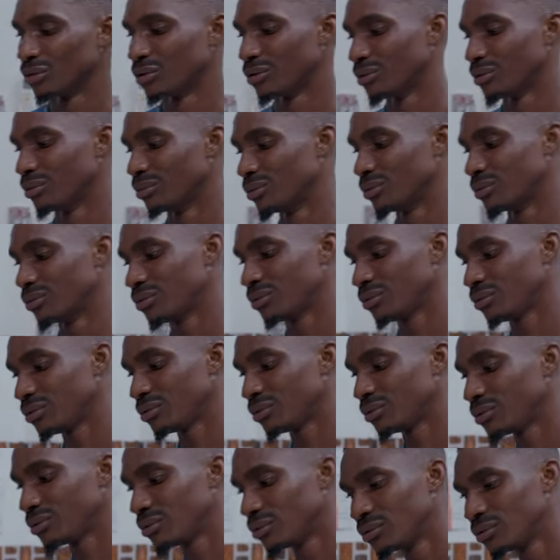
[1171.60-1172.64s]

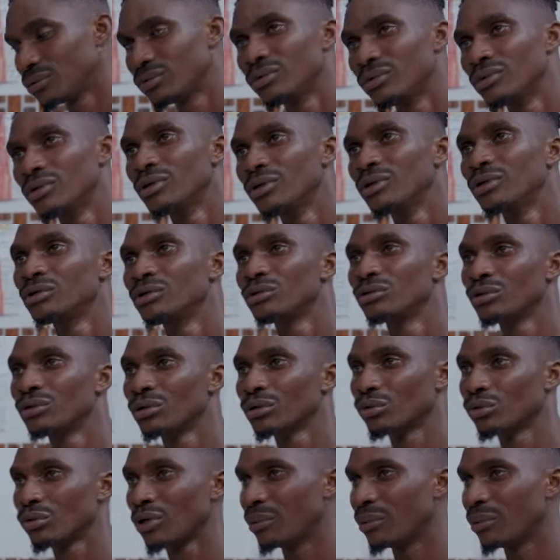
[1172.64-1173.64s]
Doctor,